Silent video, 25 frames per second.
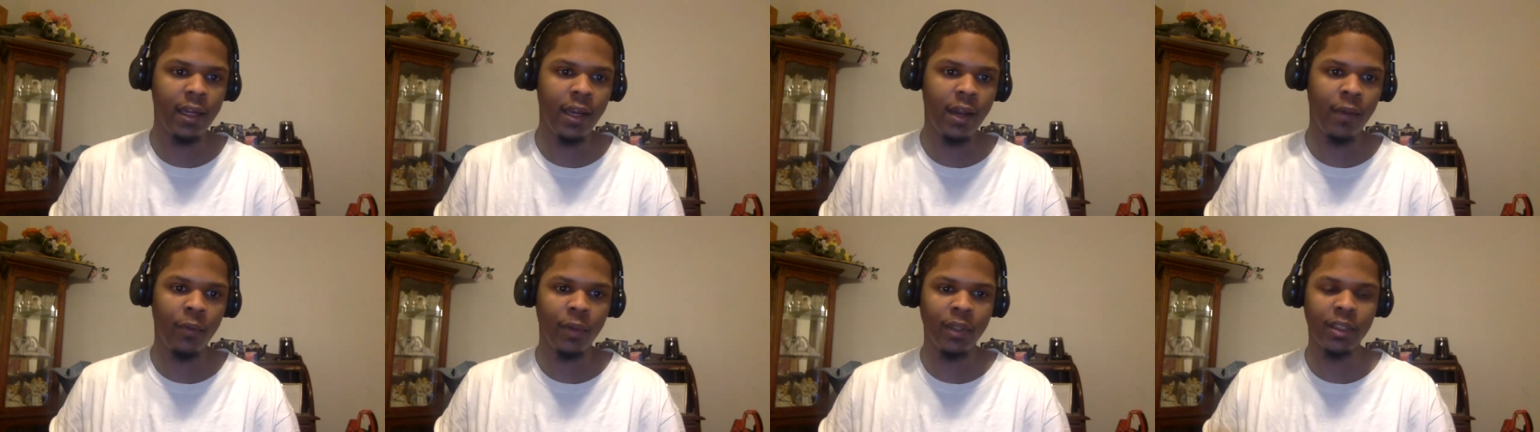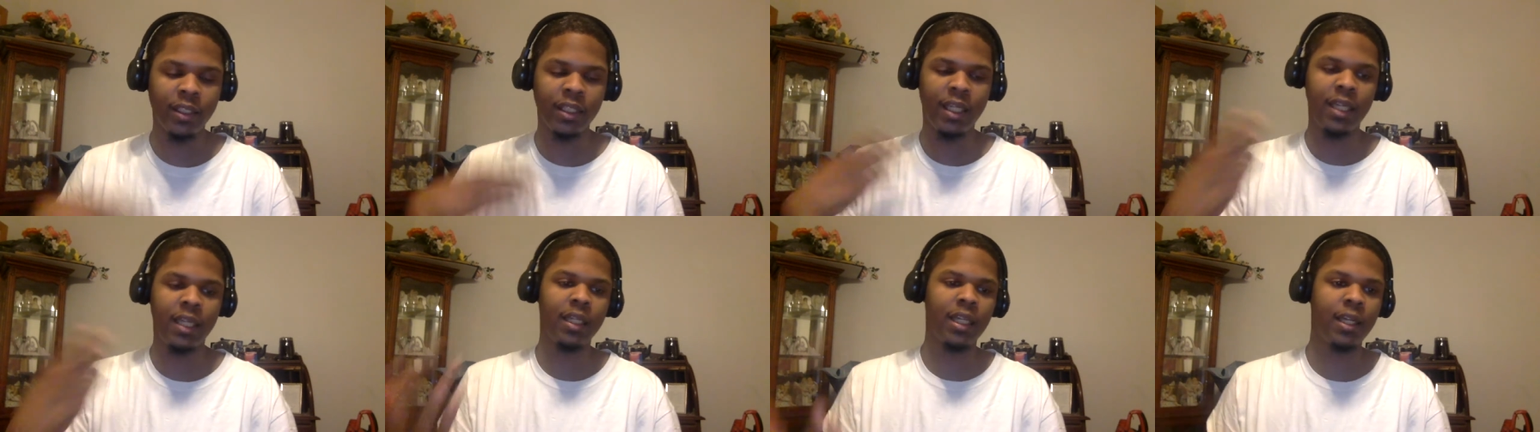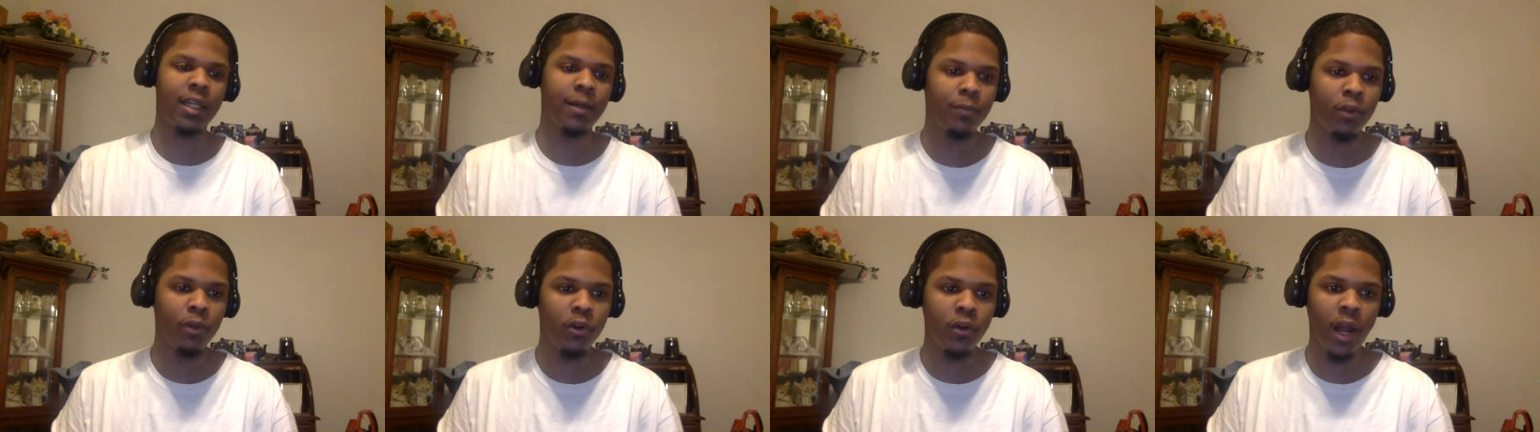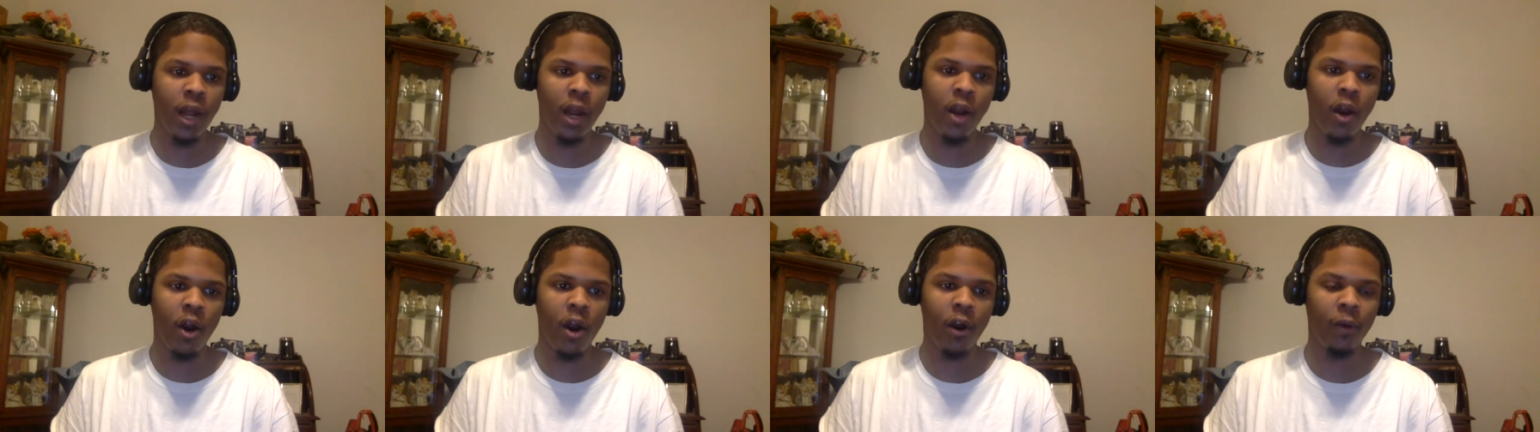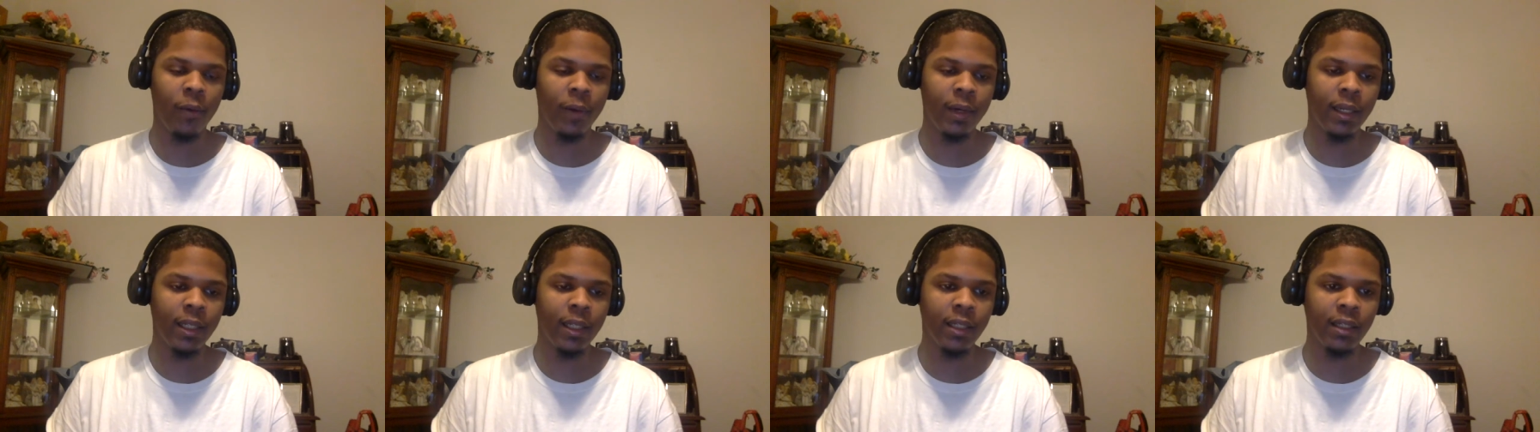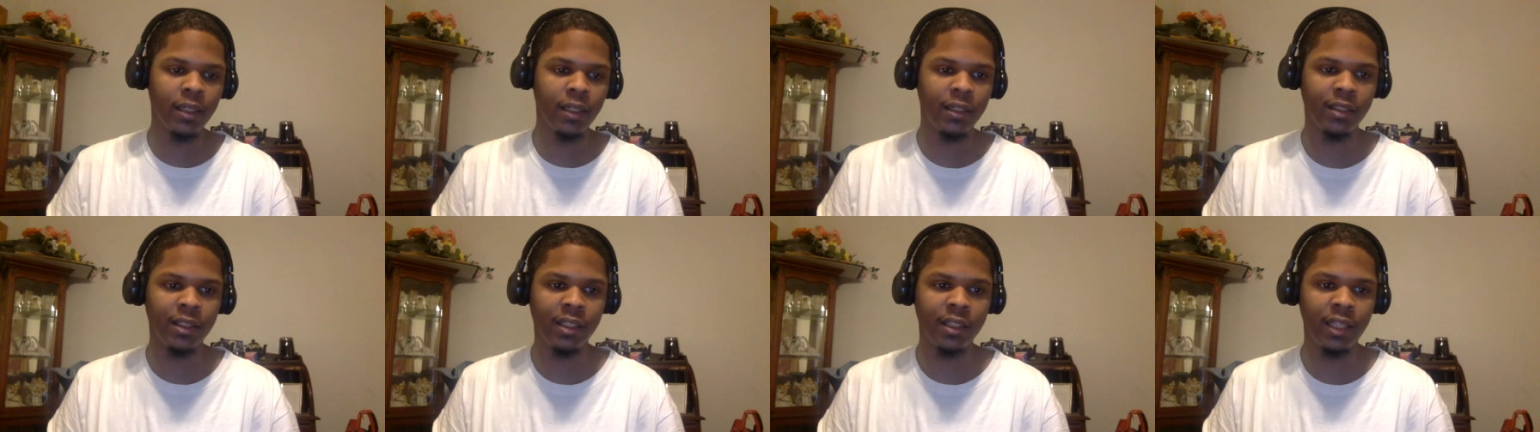And we've seen him do that already
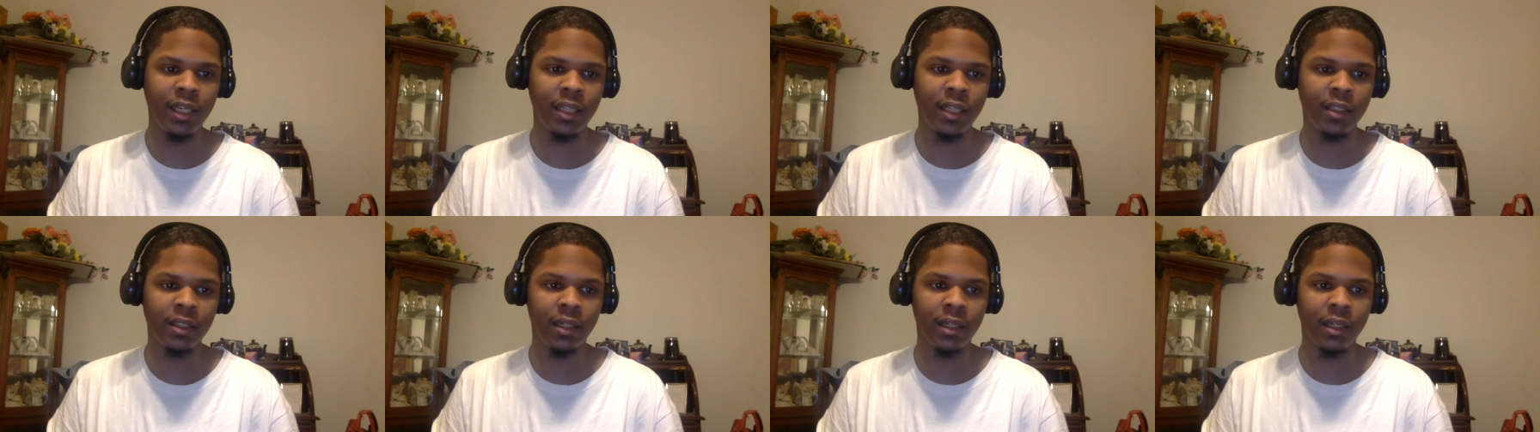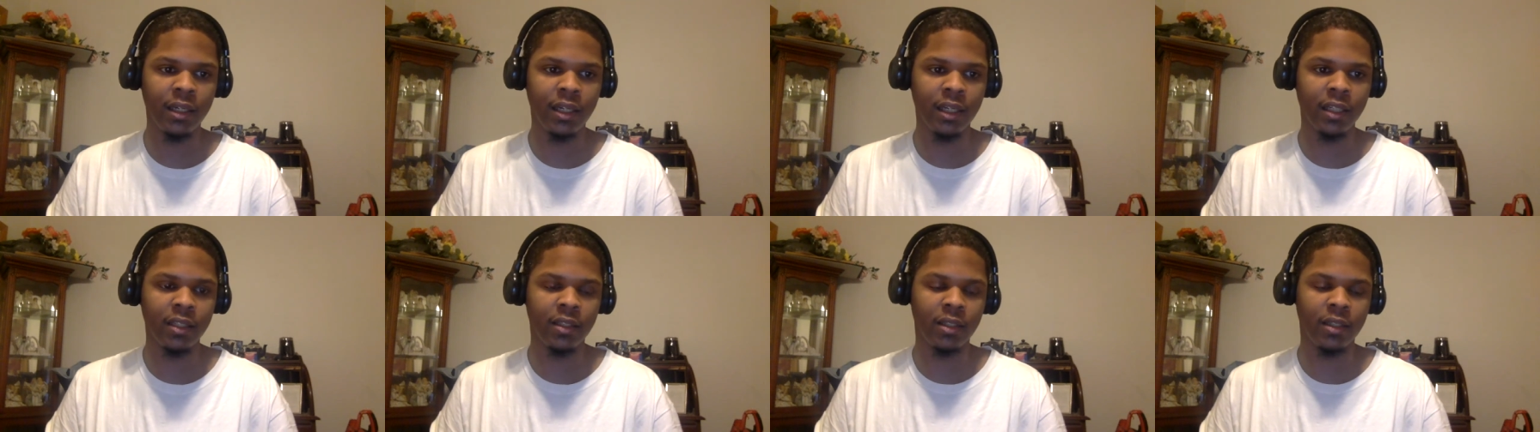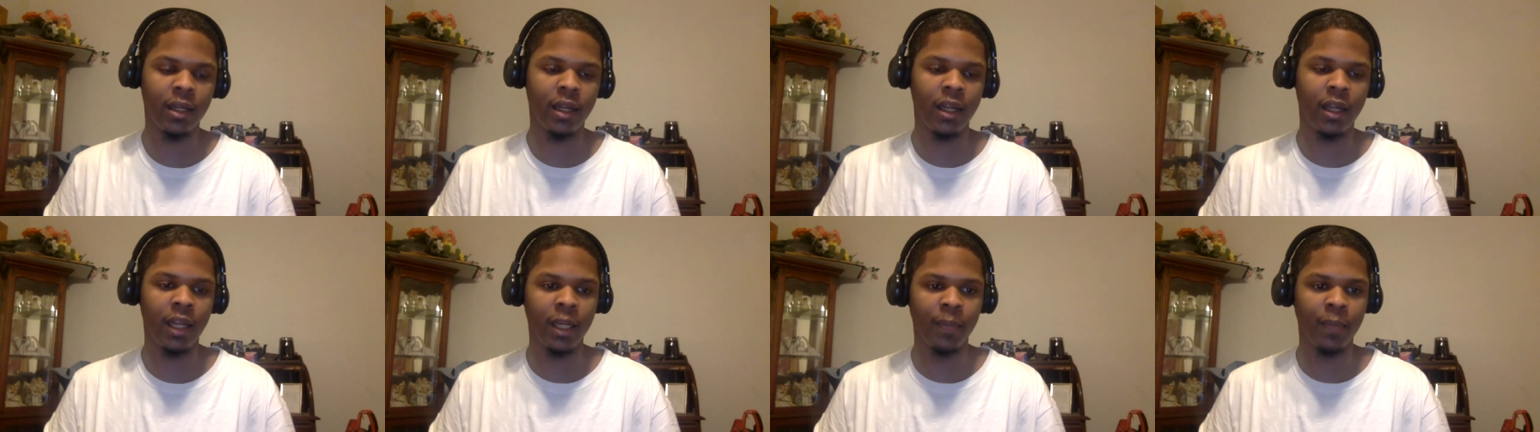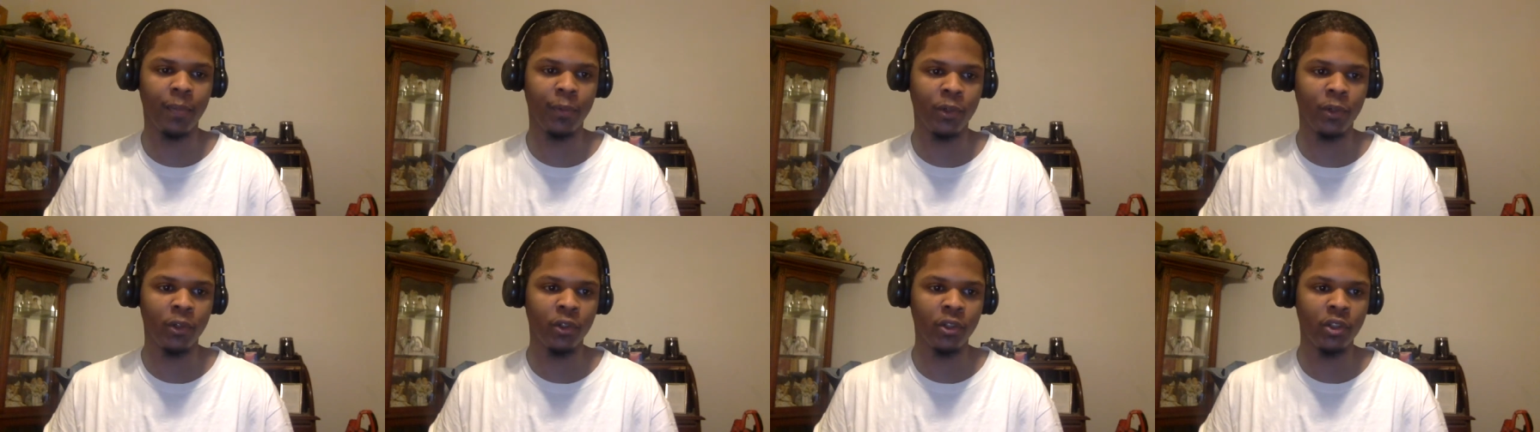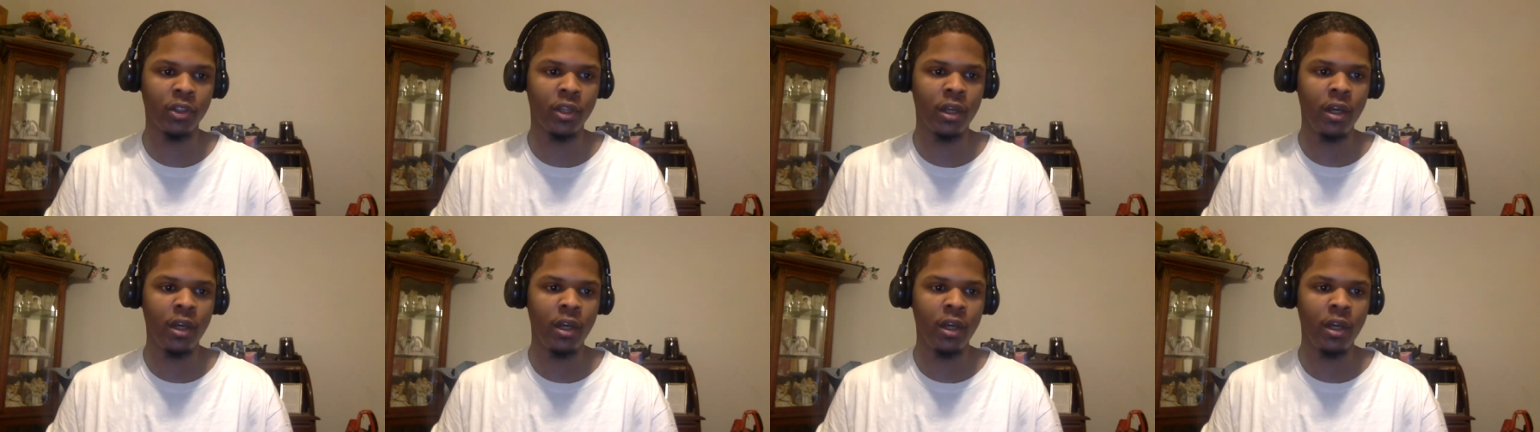this season against the Clippers.